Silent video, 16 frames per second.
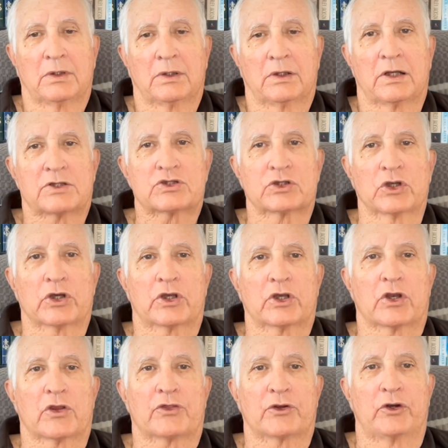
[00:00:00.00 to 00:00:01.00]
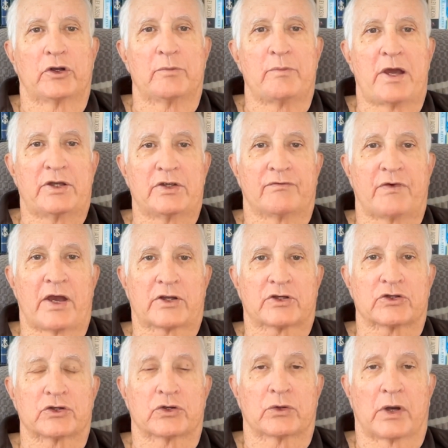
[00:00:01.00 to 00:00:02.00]
Let's look at a third
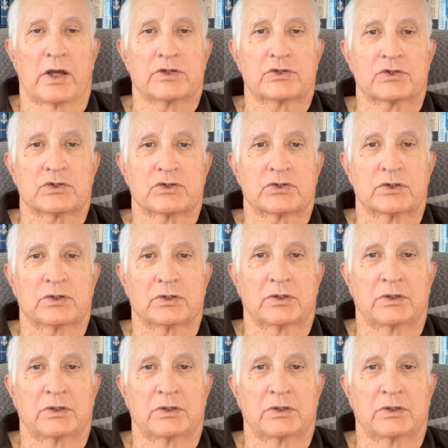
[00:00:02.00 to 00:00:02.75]
manufactured crisis,